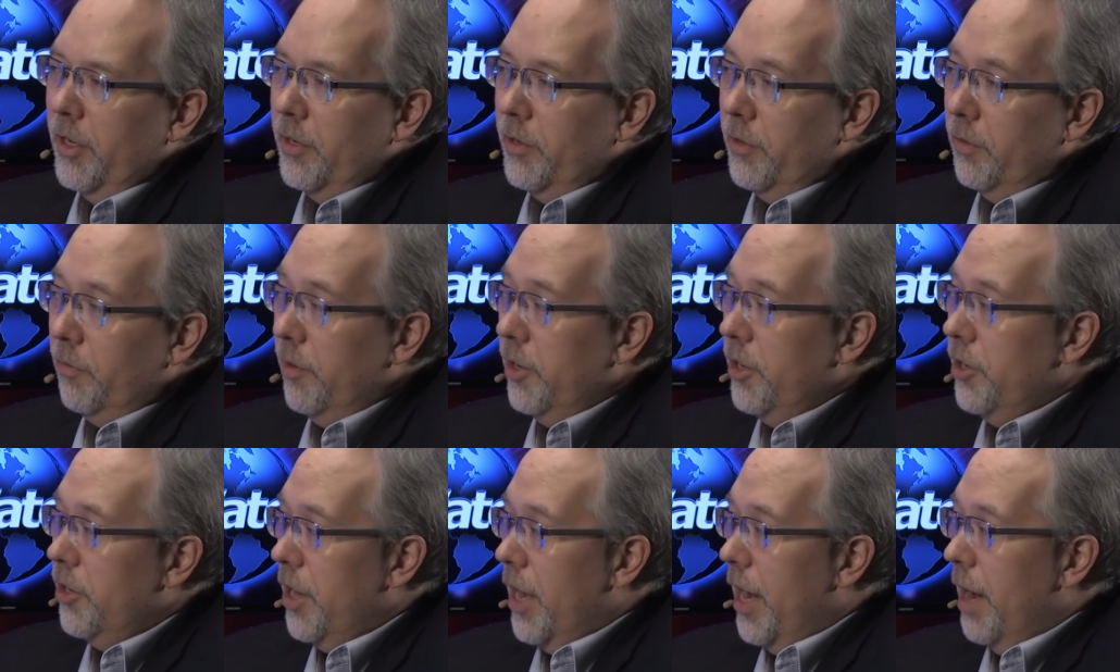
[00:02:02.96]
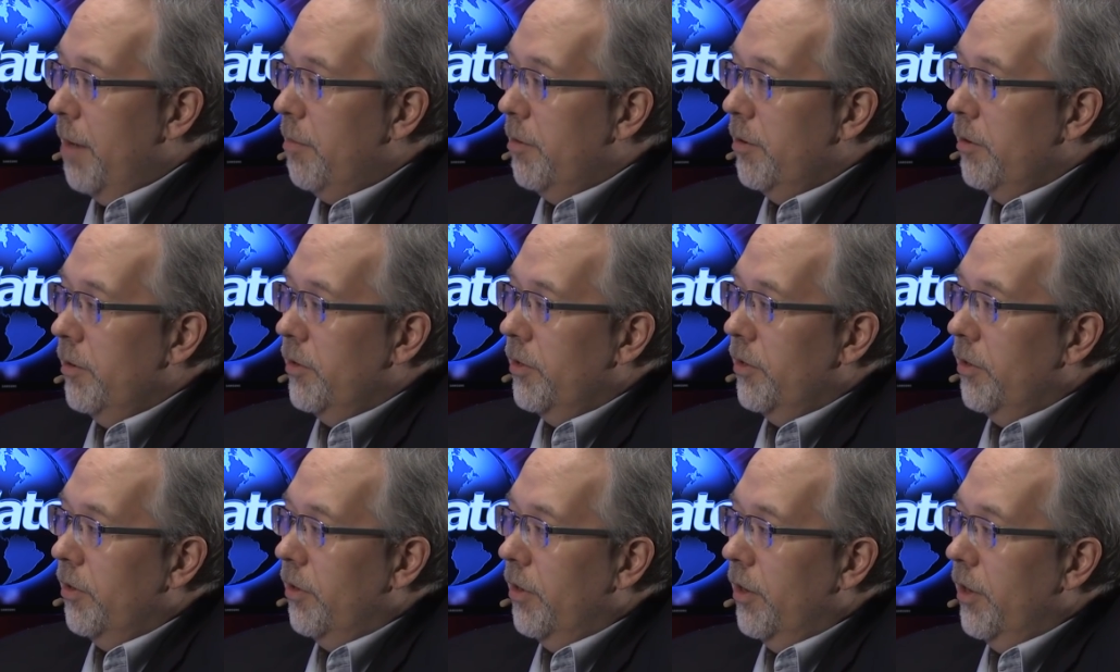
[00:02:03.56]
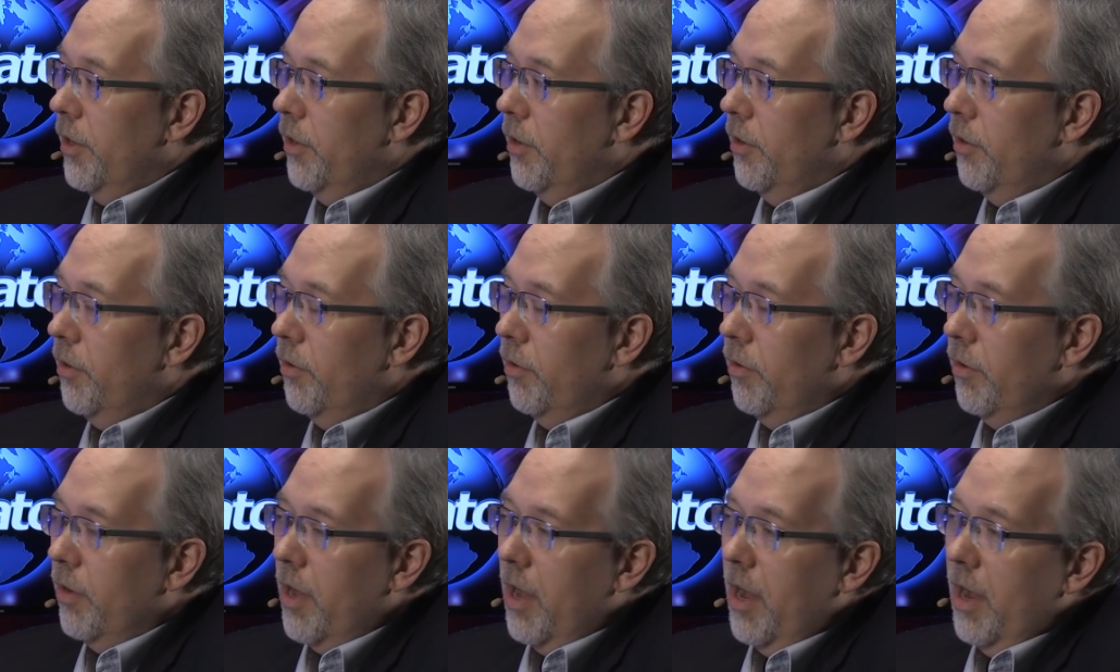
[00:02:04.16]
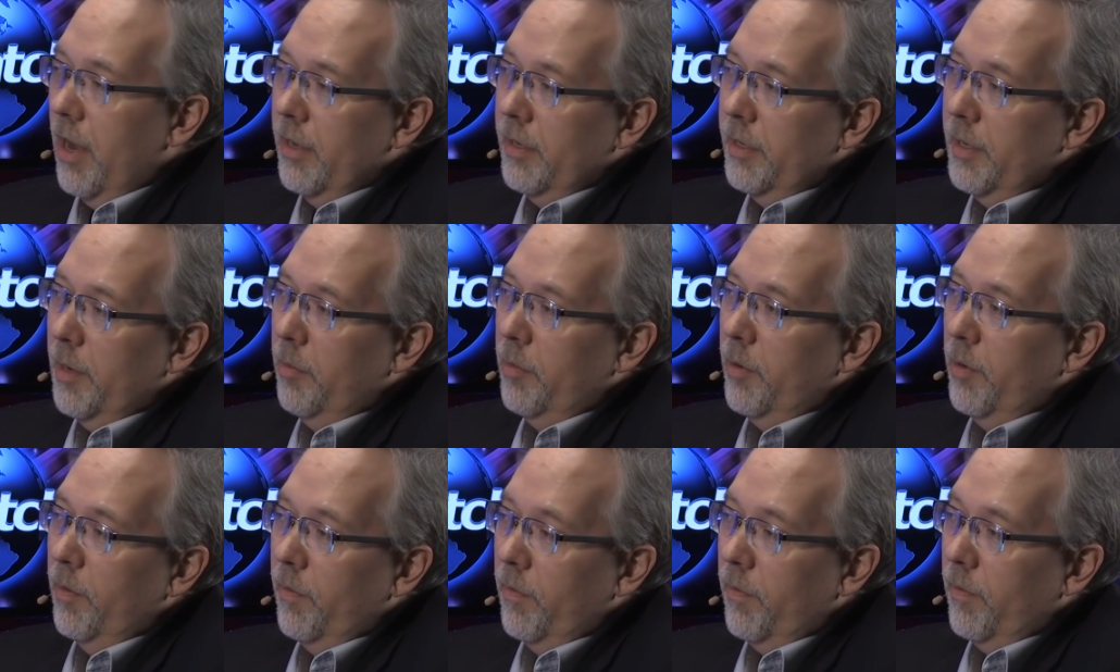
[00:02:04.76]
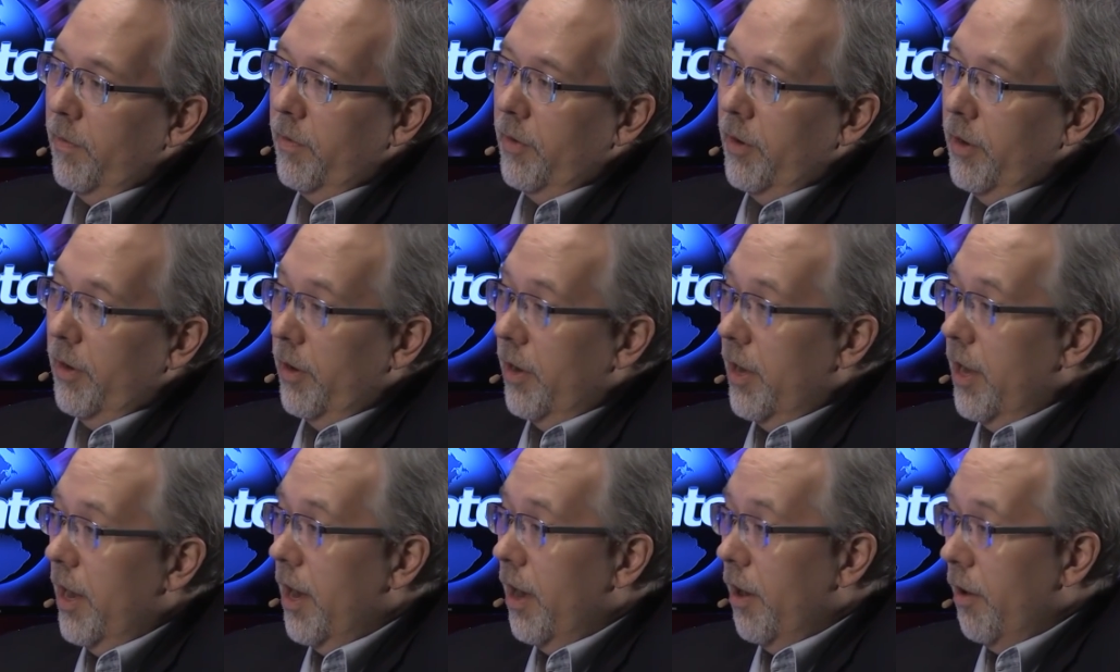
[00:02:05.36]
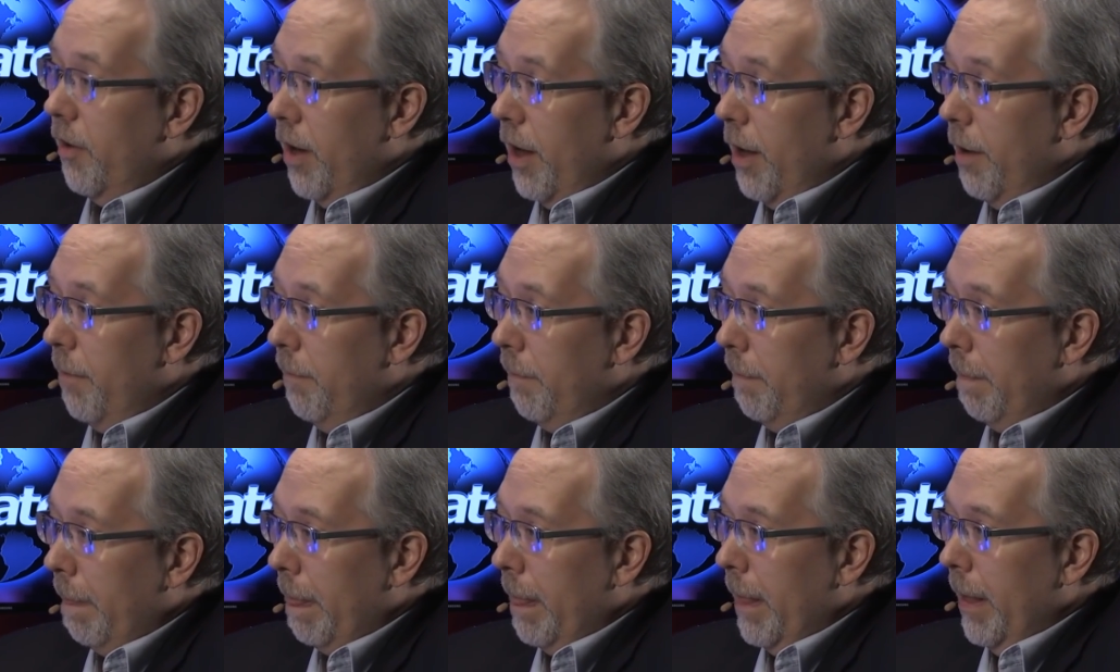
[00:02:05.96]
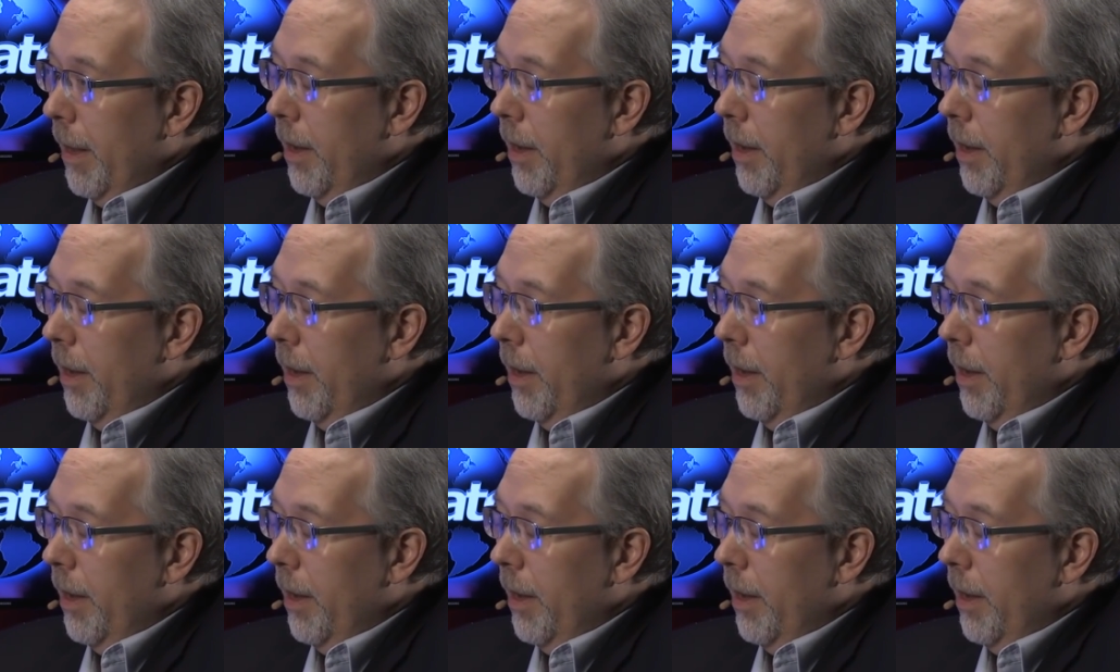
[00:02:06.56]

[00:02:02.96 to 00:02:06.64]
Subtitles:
on this, 3 chapters, on the whole concept of, cherem,